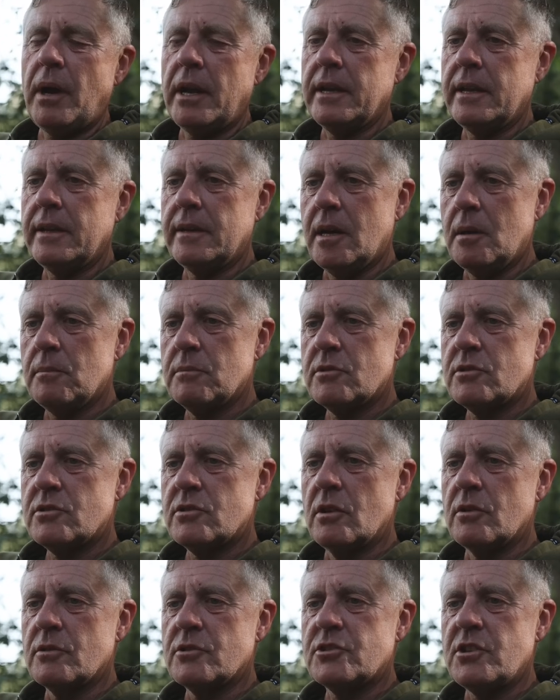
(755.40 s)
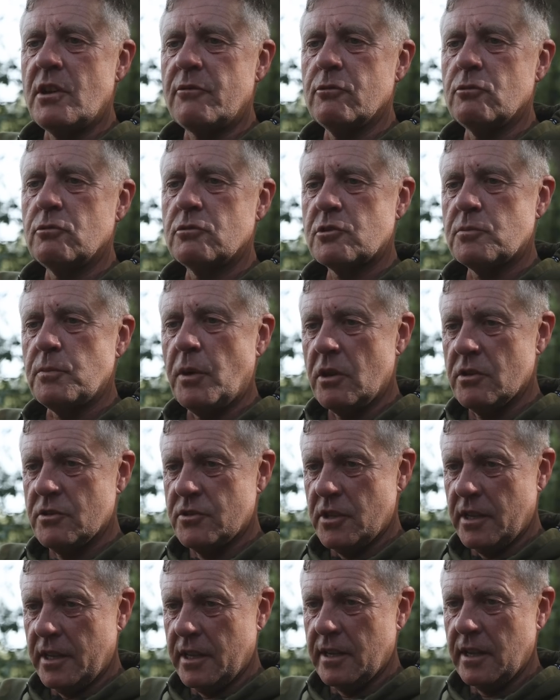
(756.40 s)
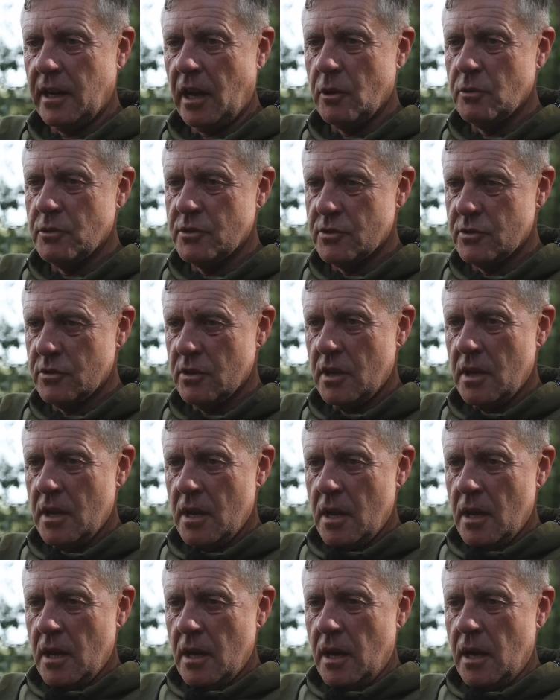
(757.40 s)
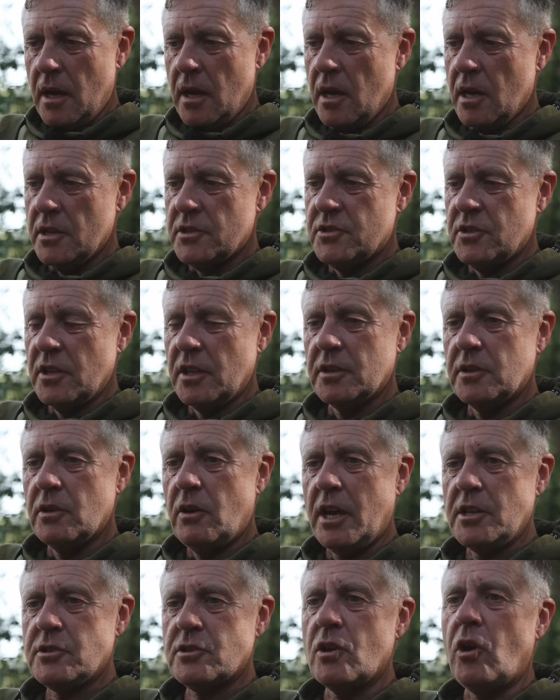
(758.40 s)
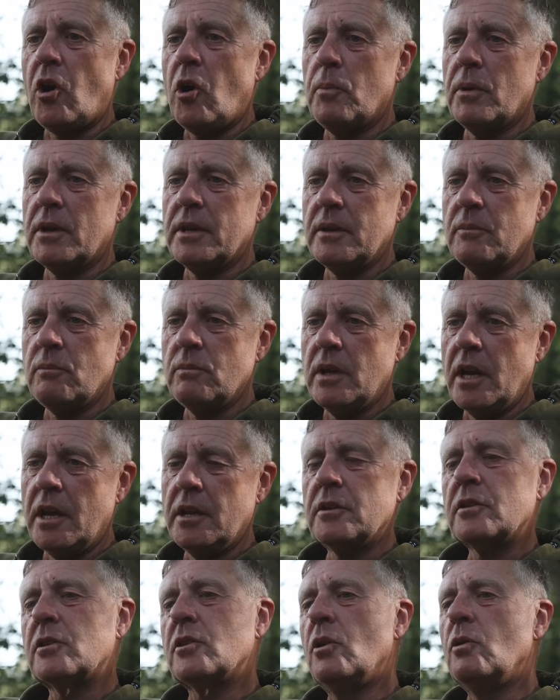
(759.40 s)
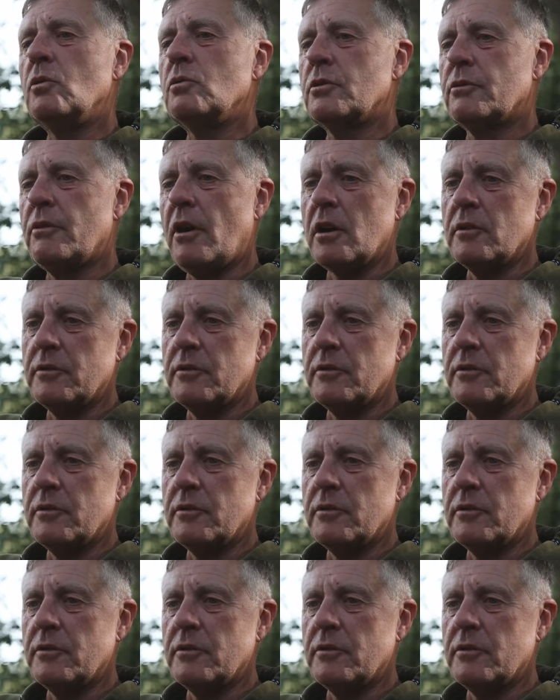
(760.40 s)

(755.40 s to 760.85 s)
baiting up several spots in close. See a nice common in the corner